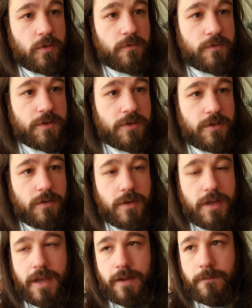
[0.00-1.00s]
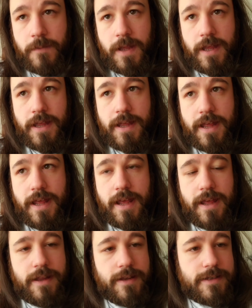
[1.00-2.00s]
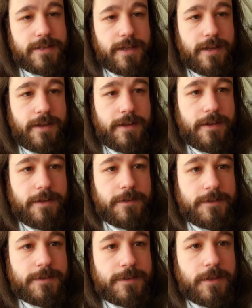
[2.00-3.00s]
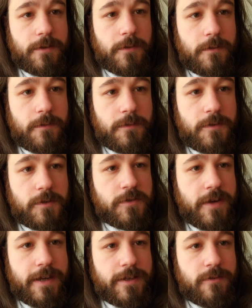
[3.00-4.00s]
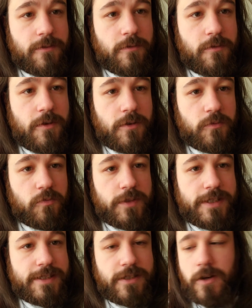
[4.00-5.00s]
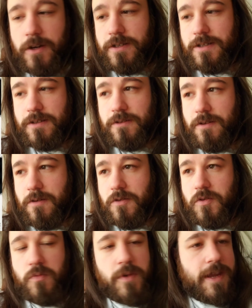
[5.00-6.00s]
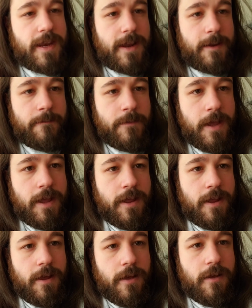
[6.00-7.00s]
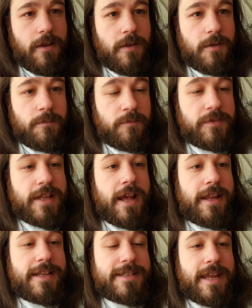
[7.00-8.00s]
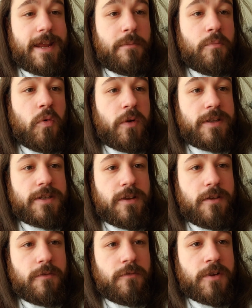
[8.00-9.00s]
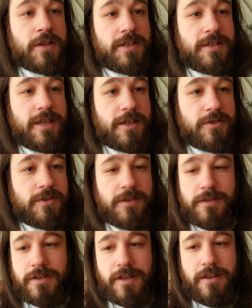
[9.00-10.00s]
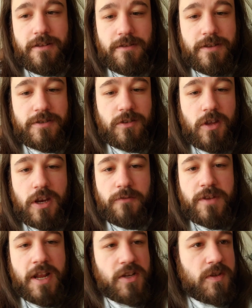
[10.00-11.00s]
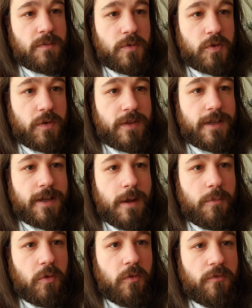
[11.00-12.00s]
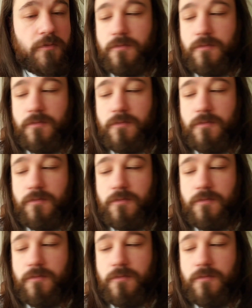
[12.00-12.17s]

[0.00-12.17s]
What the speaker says: over to the UK, and so they're trying to restart a new beginning. That is a point of contention. There's a lot of tension between the couple